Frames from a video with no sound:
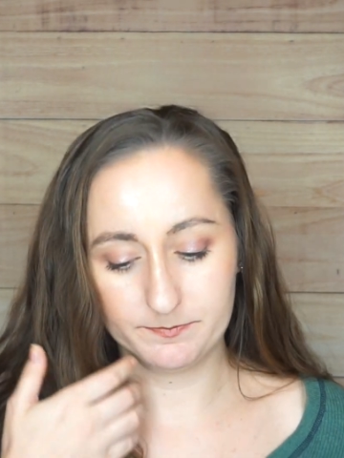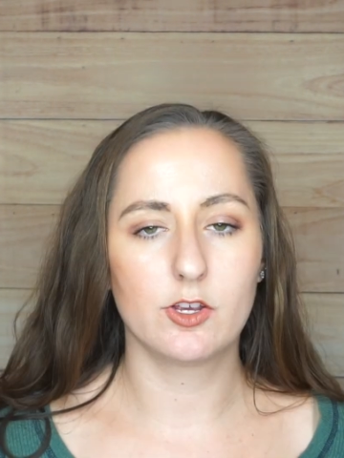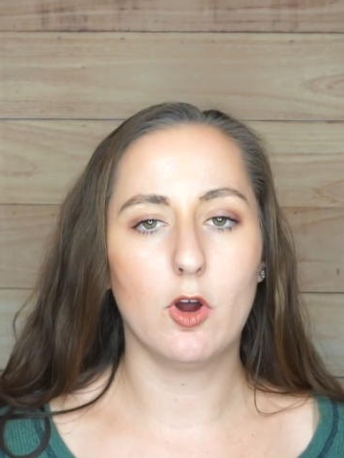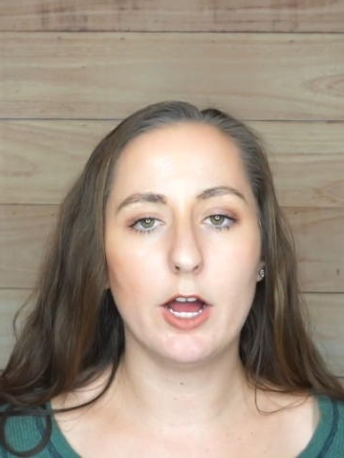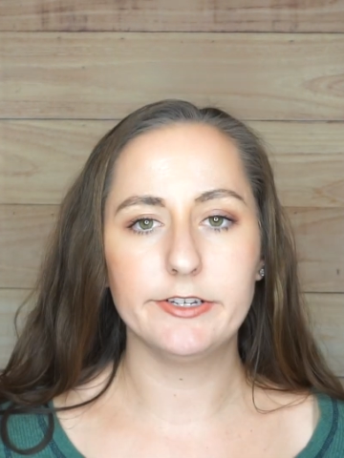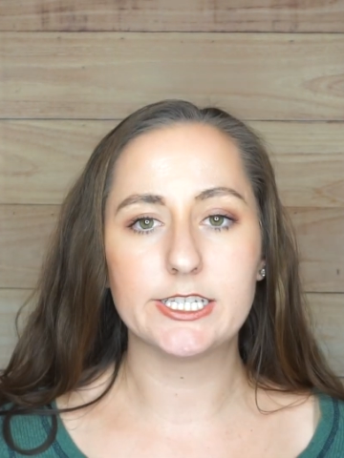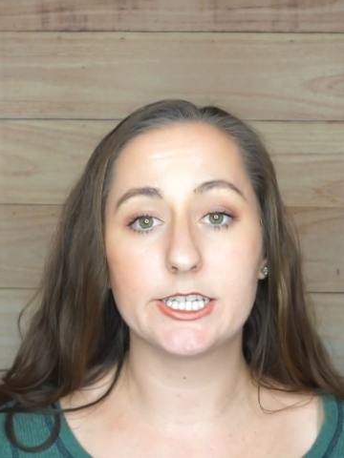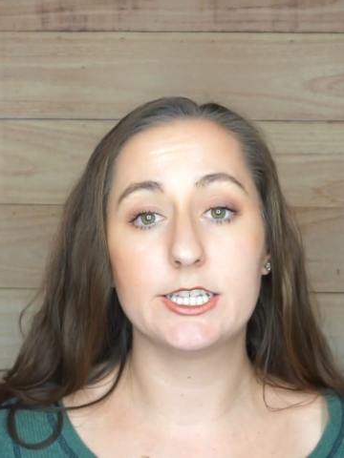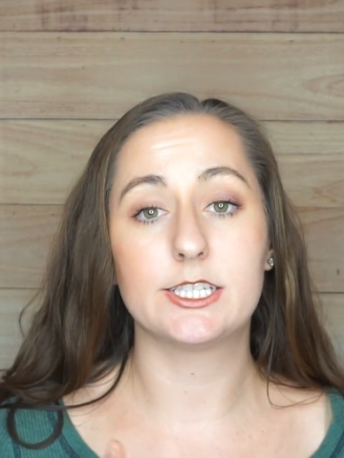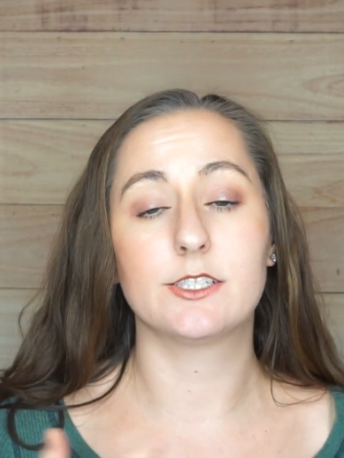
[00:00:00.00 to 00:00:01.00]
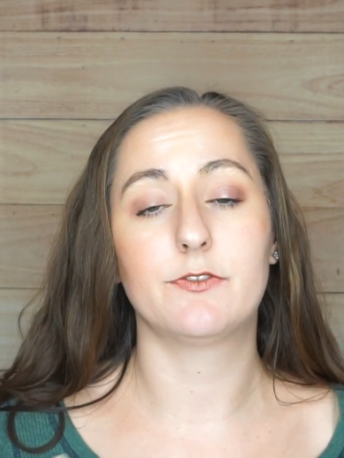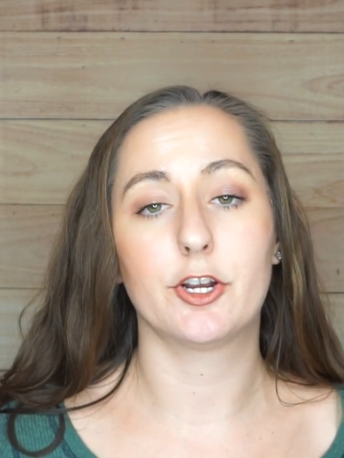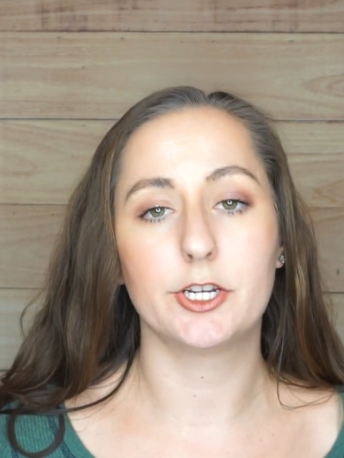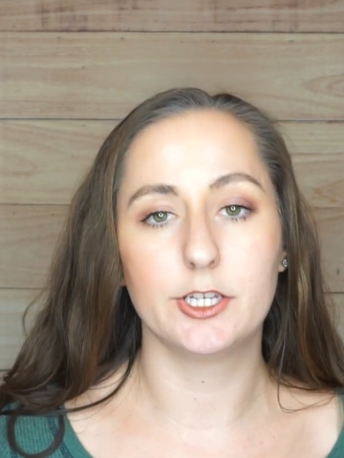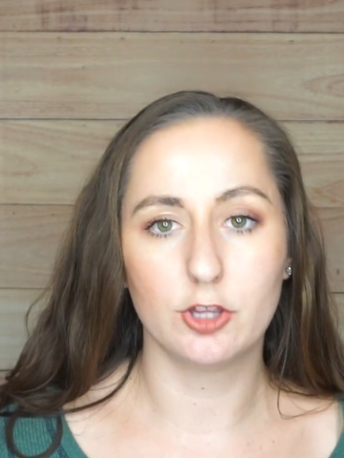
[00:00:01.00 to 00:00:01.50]
So obviously this is
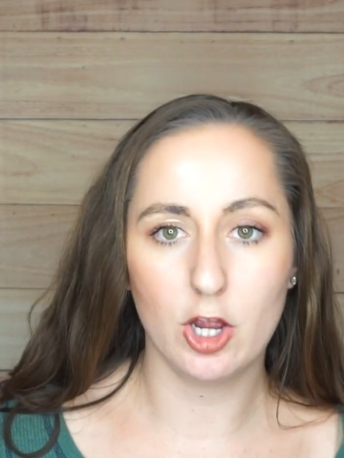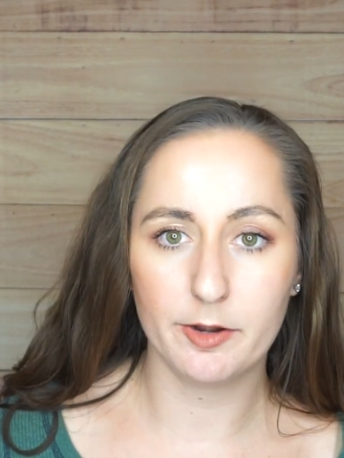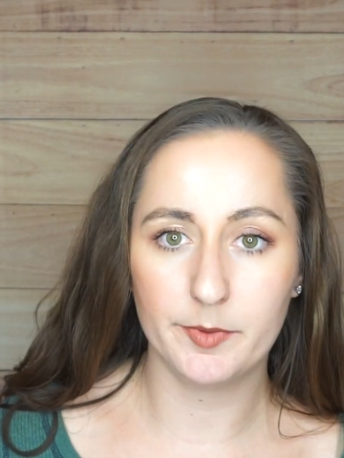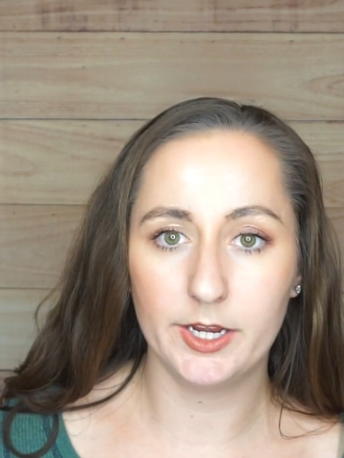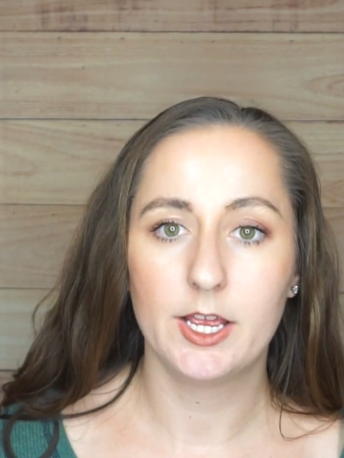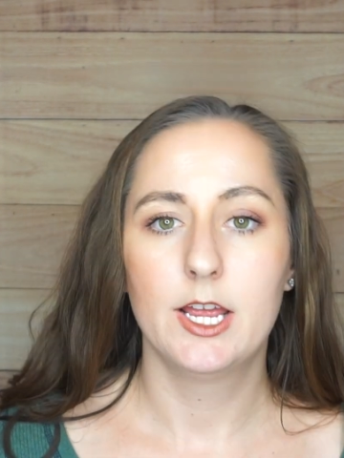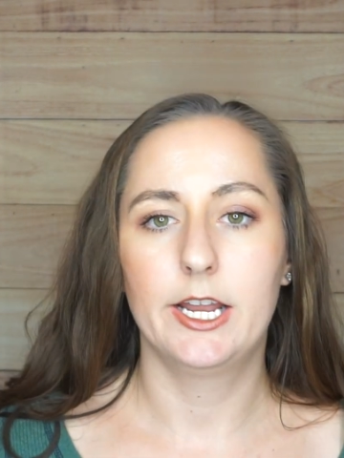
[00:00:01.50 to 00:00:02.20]
very alarming.